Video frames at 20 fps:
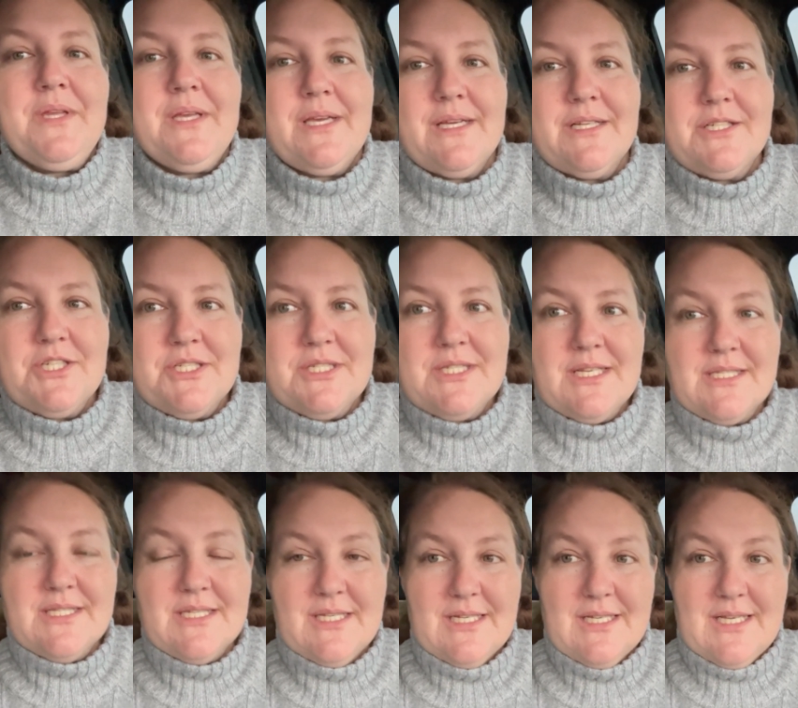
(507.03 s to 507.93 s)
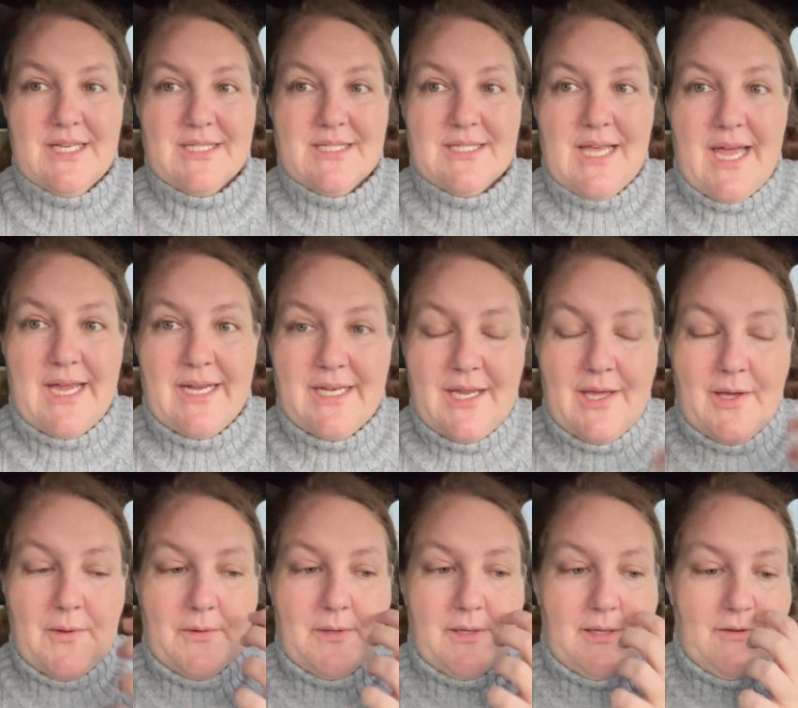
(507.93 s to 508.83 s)
just as a side
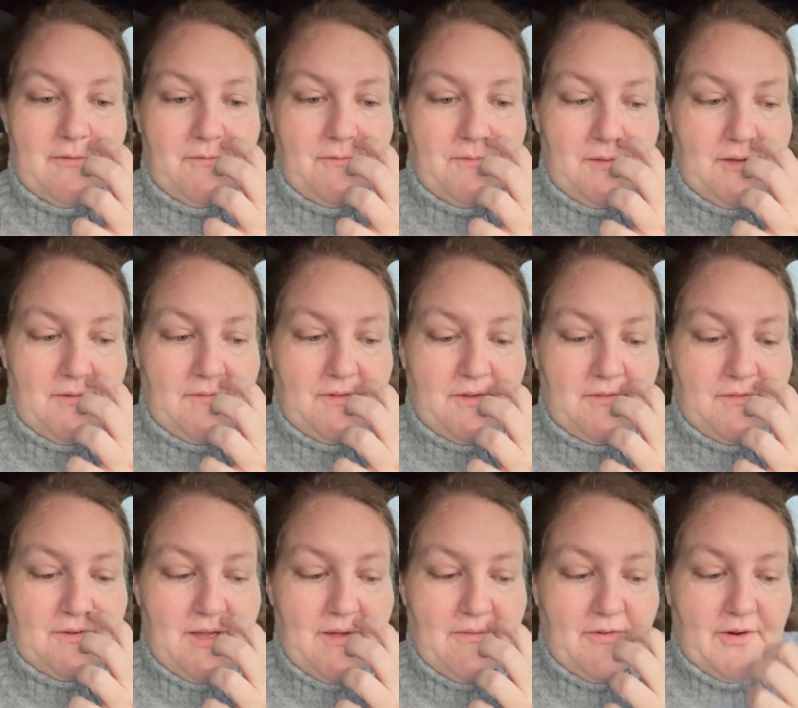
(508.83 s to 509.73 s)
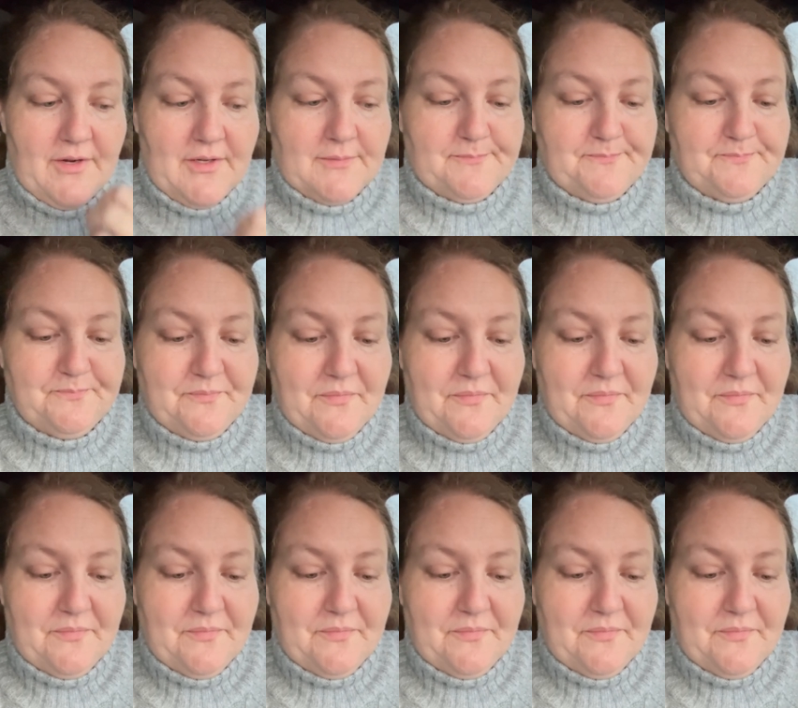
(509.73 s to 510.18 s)
note, if you've never